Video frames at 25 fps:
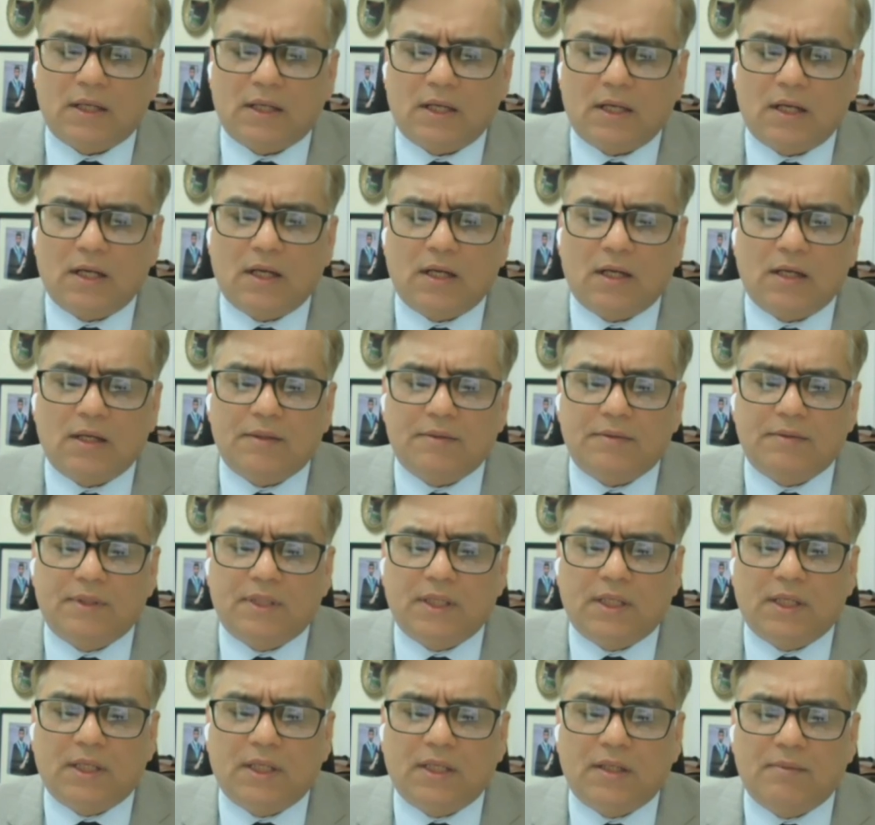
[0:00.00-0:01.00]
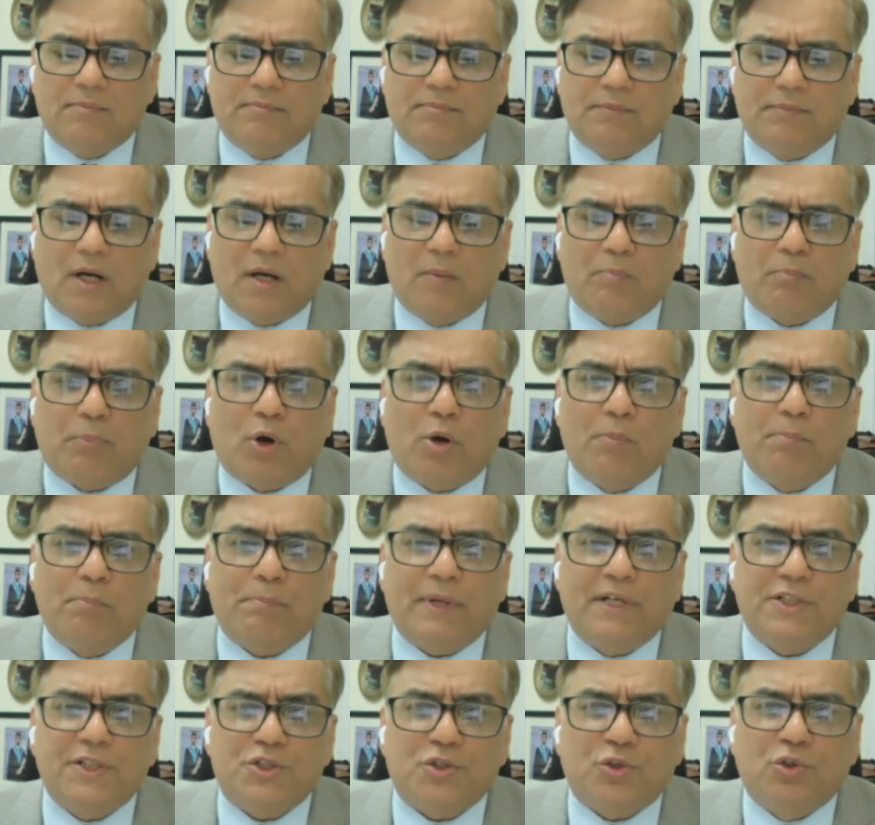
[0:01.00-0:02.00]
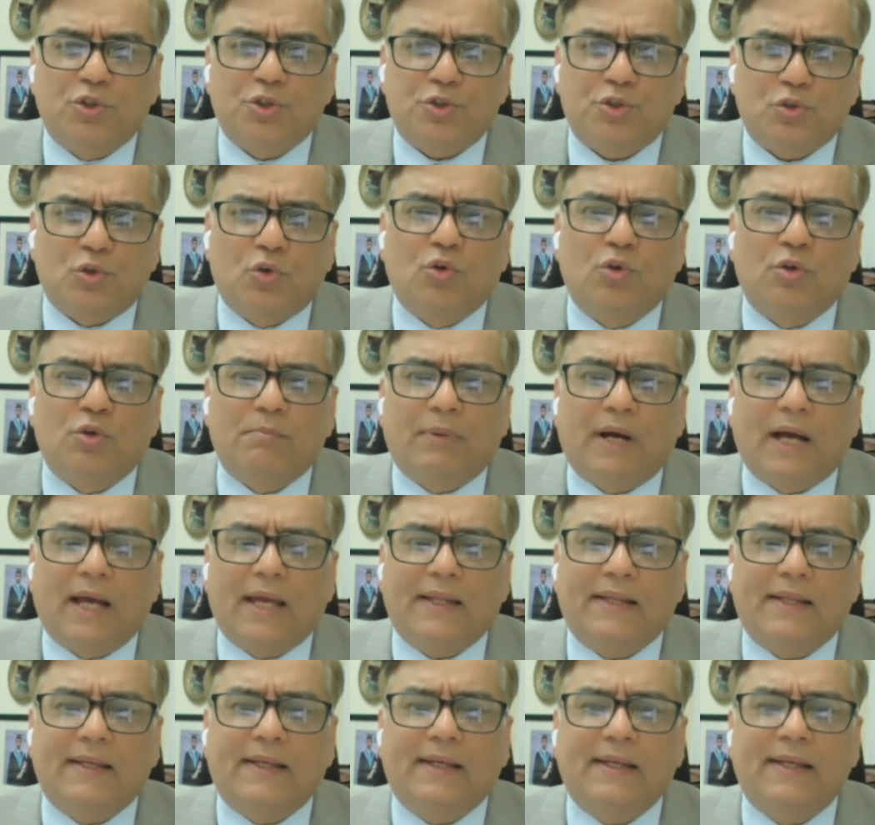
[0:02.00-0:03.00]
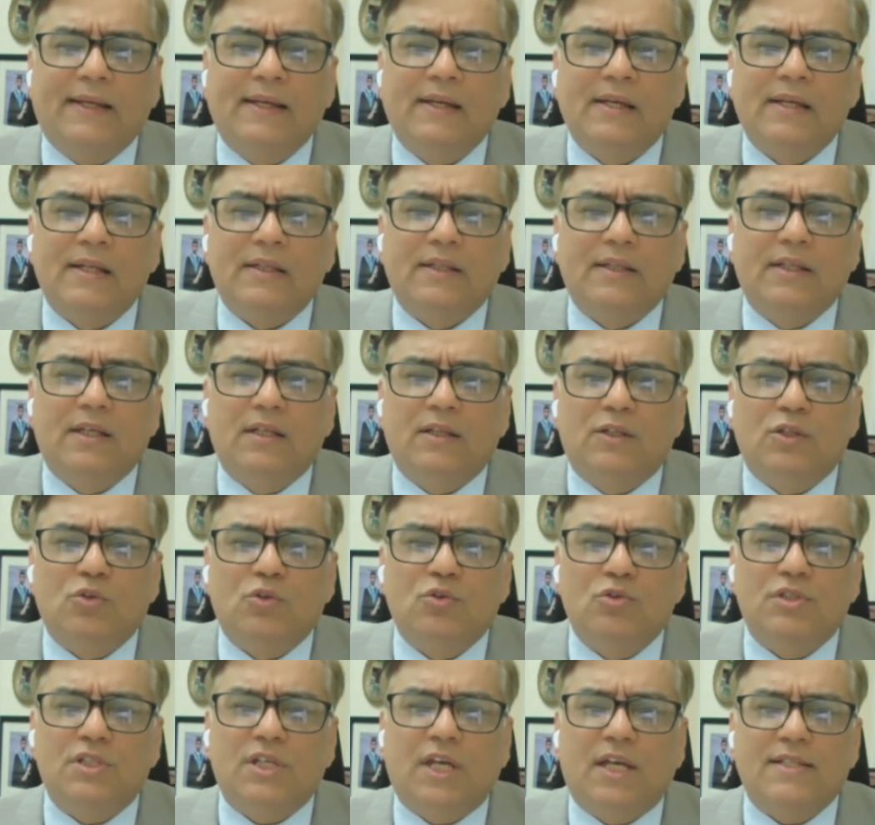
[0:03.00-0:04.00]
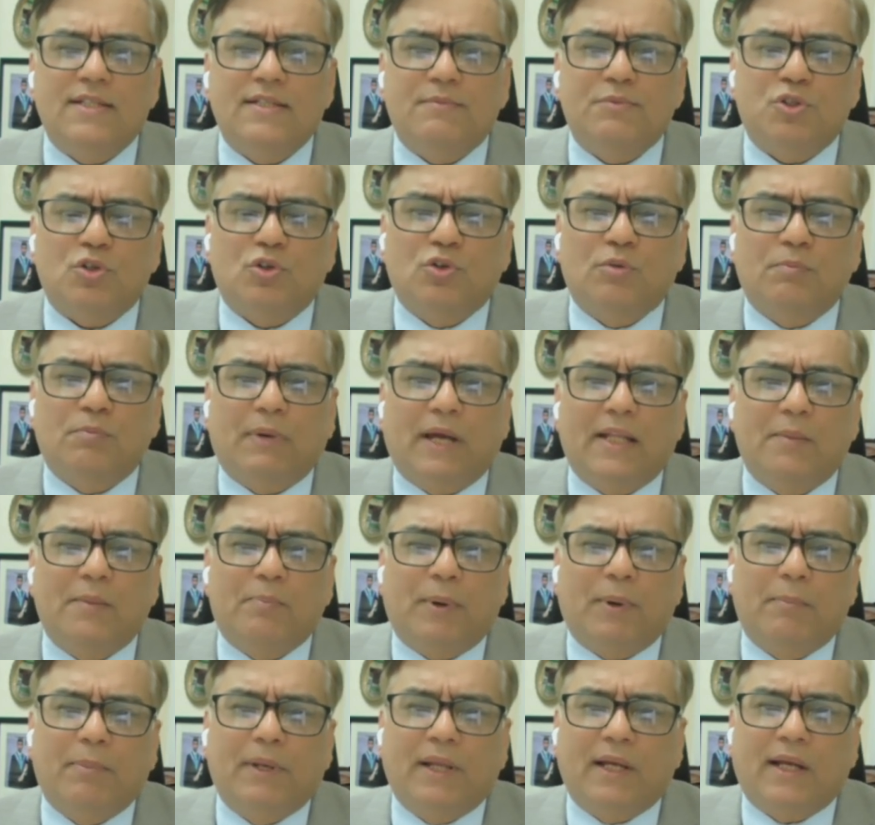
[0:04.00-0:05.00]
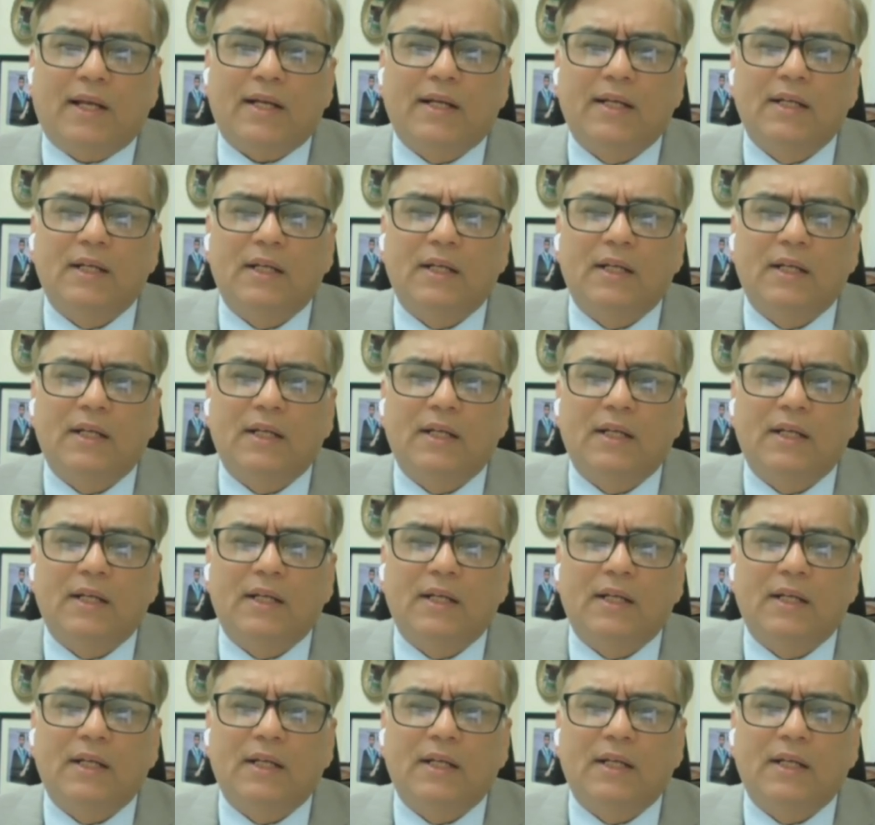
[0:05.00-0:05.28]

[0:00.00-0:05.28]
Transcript: Uh, the uh, pomp and show shown by the, the enthusiasm shown by the public